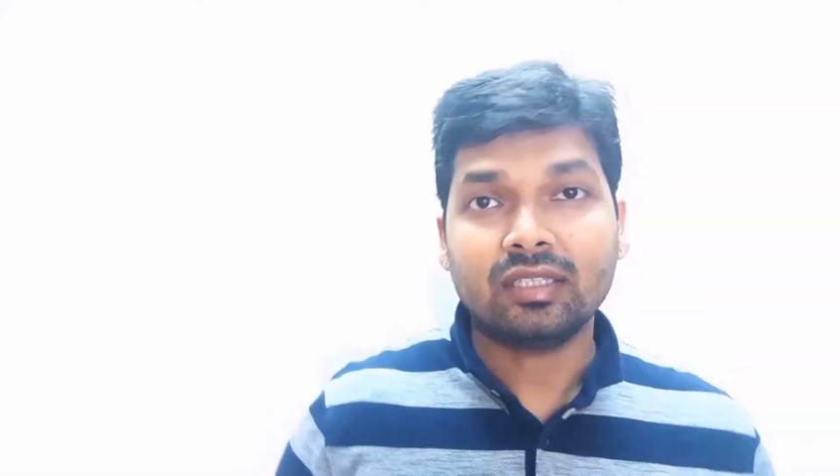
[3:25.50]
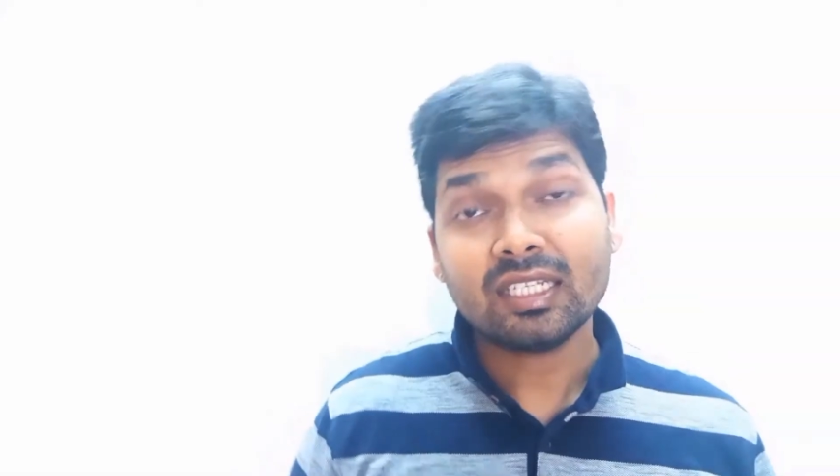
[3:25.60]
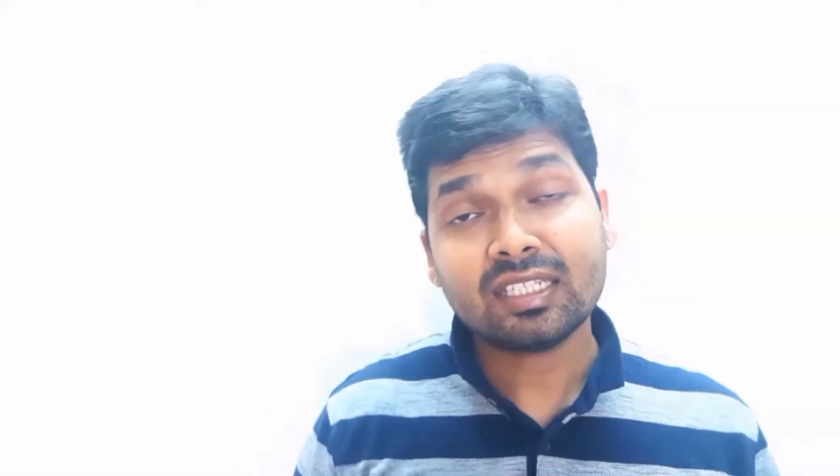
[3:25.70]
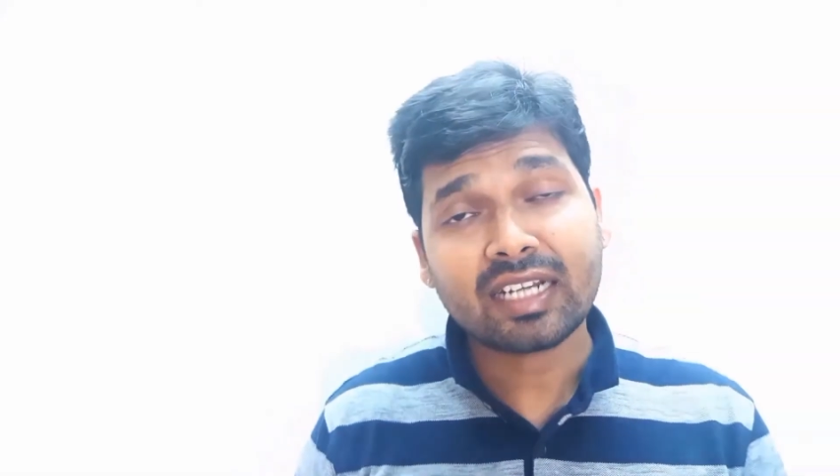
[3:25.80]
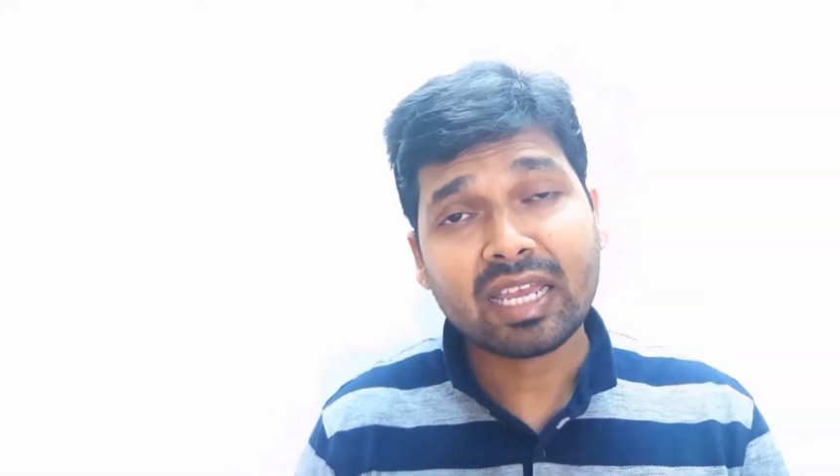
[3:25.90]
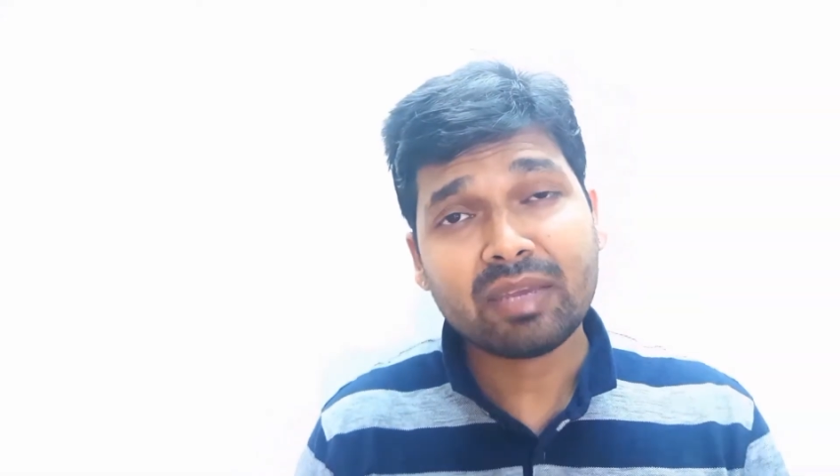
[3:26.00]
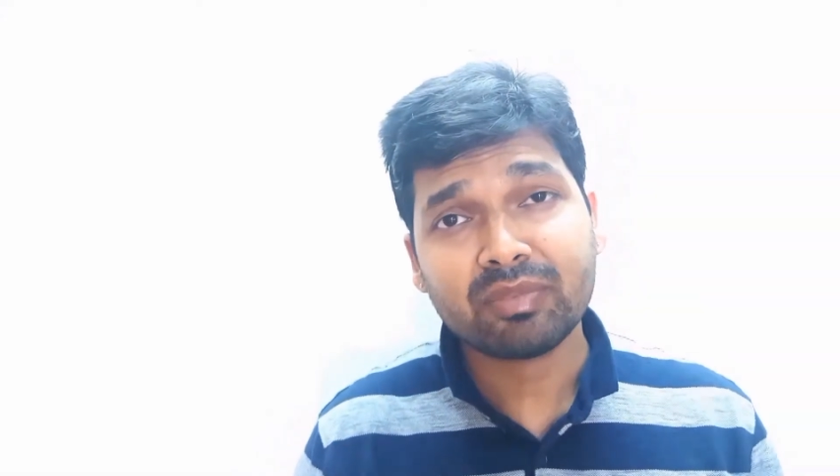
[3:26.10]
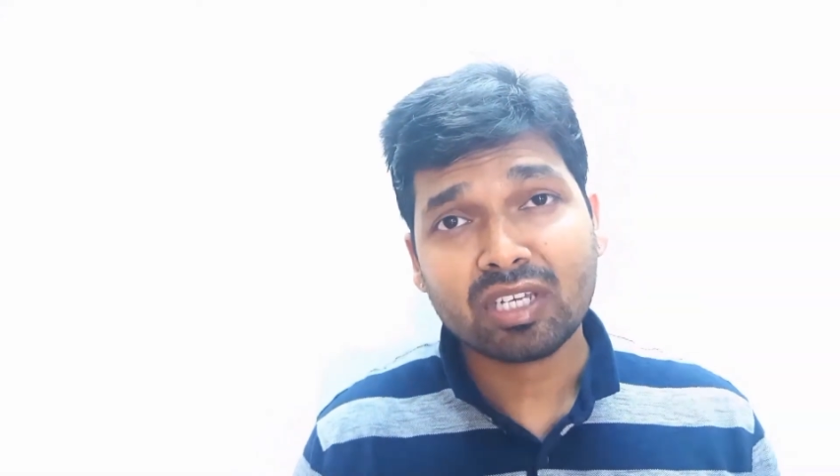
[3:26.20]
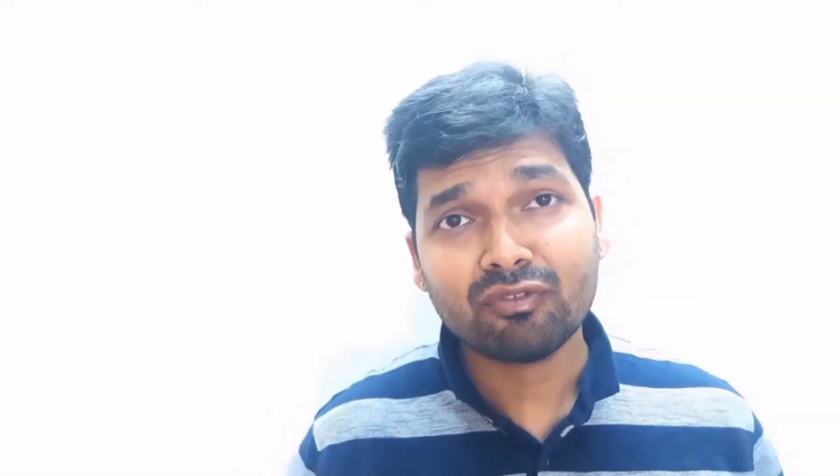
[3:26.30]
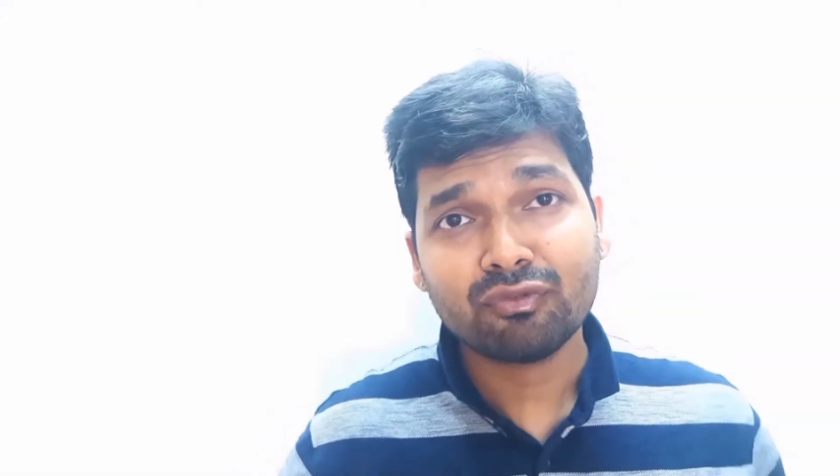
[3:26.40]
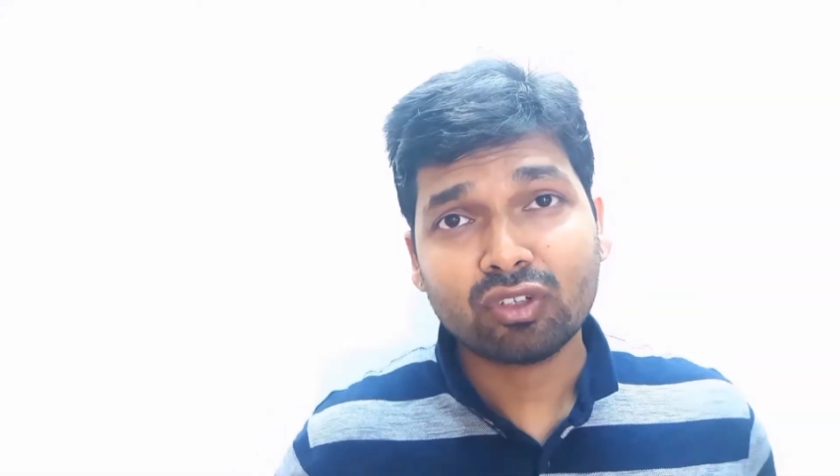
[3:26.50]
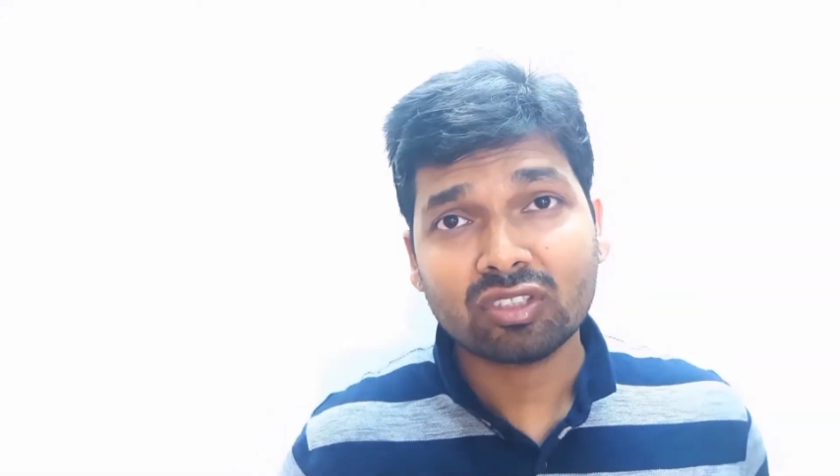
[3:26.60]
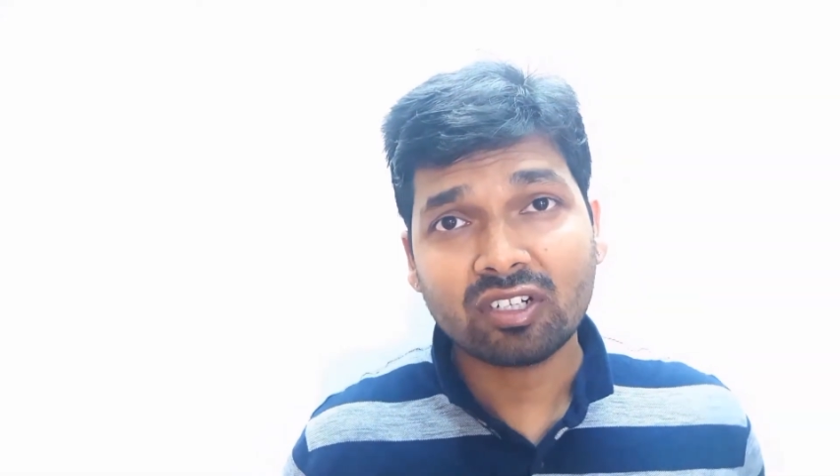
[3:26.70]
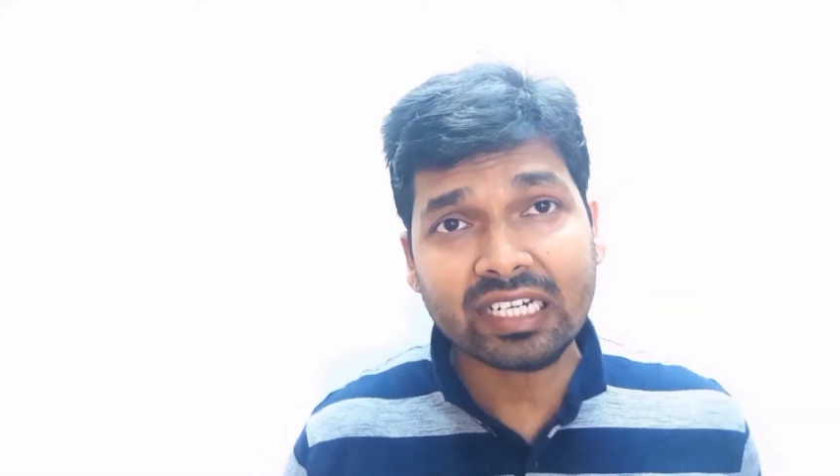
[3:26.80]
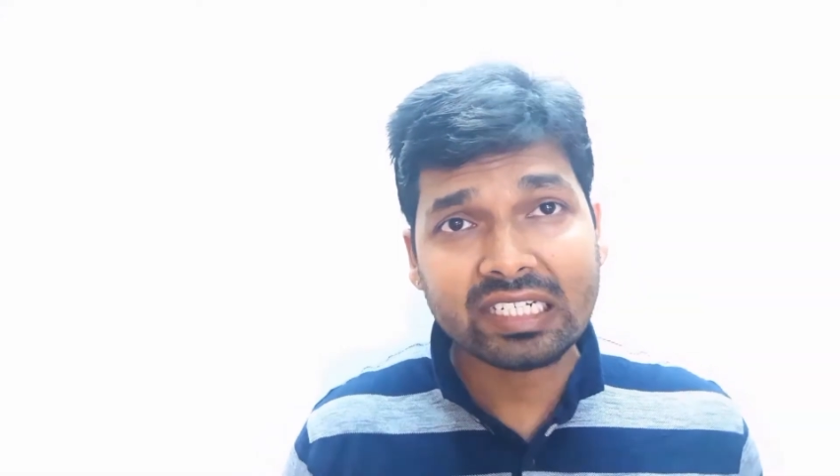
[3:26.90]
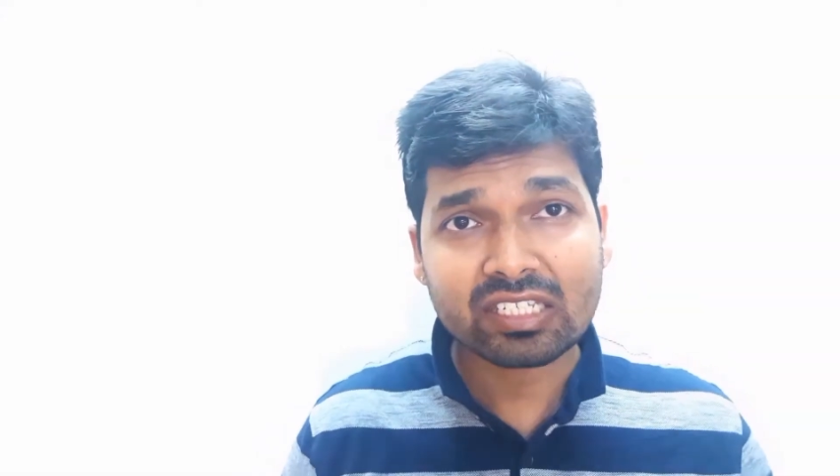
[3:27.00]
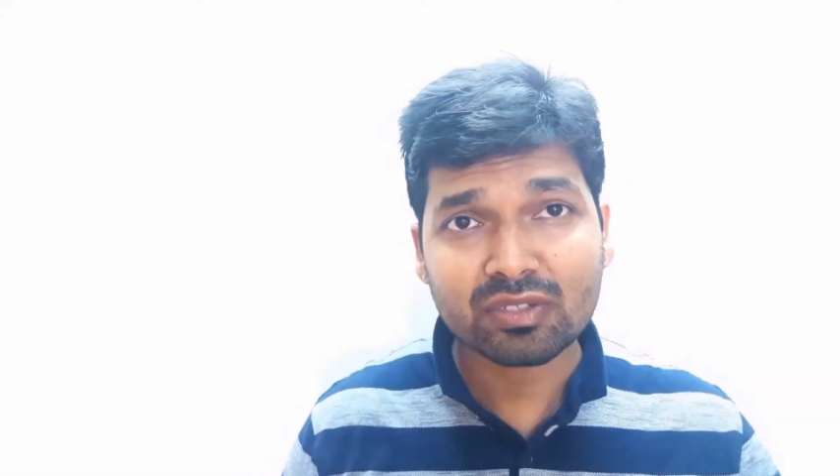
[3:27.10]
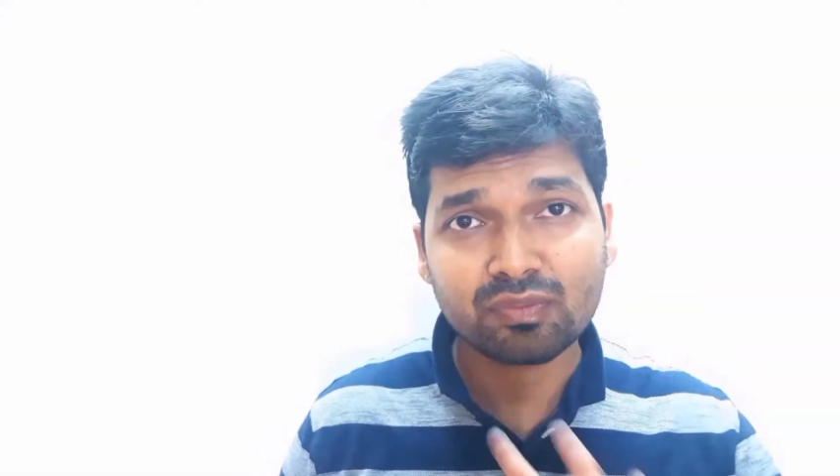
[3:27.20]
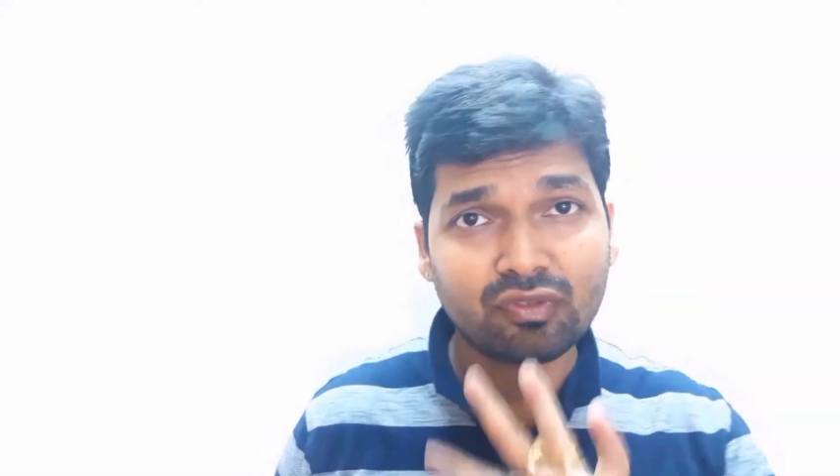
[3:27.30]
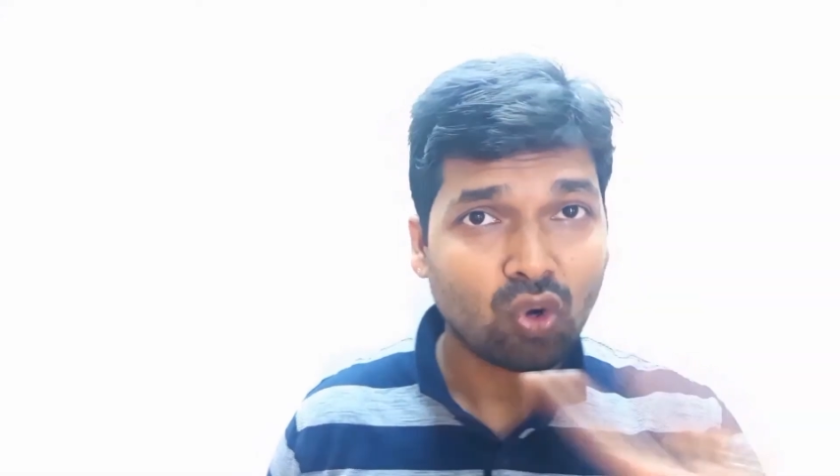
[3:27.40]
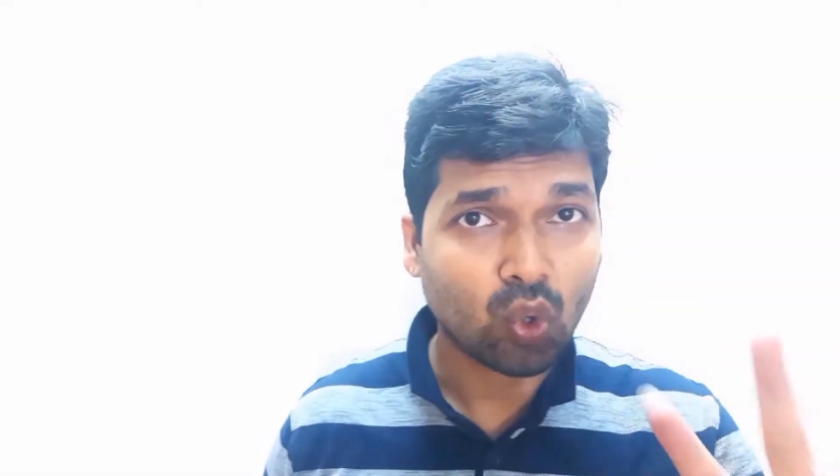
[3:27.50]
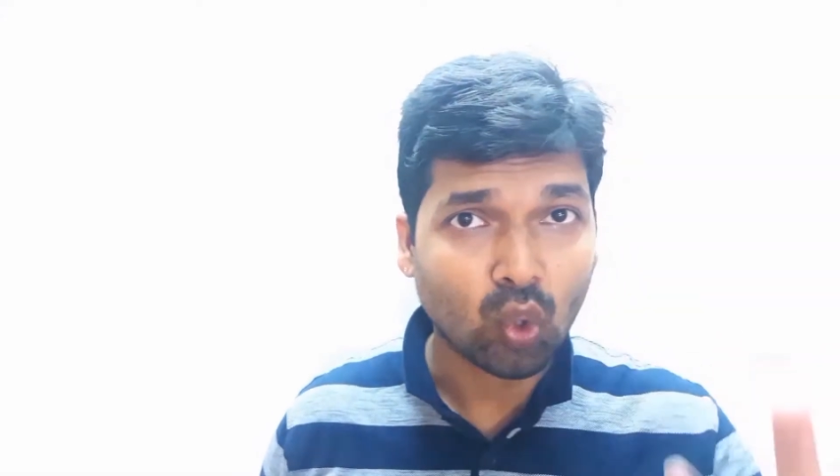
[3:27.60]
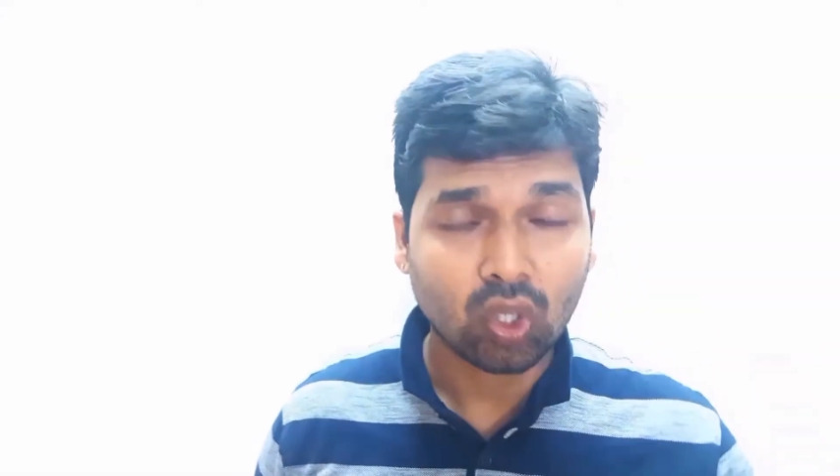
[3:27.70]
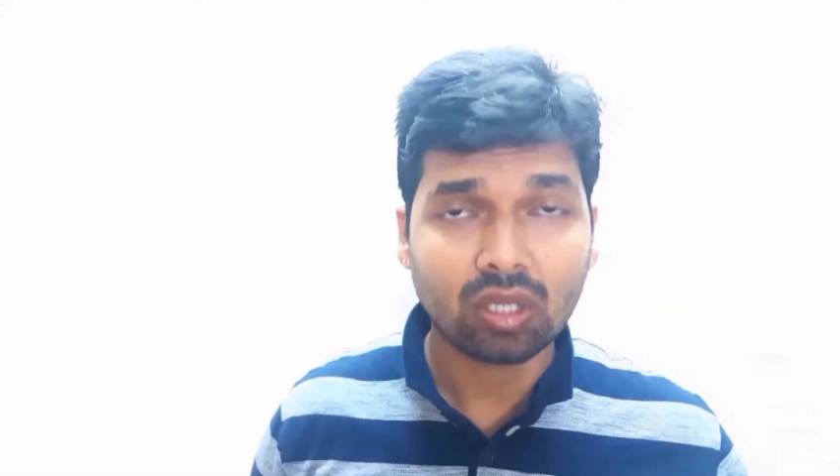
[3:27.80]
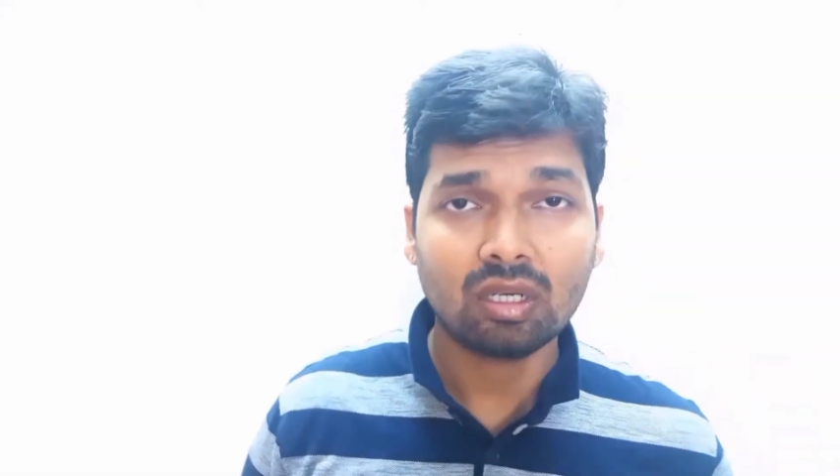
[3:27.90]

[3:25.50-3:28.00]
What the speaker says: Then the time came for the release 4,